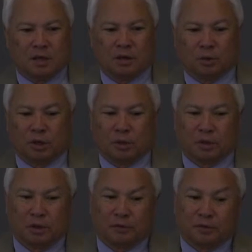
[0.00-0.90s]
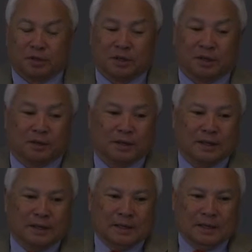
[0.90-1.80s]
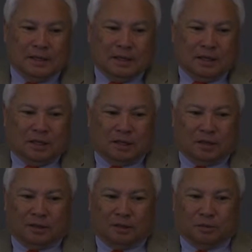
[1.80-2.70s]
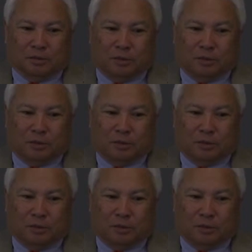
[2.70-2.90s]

Now, where do we go from here? Um,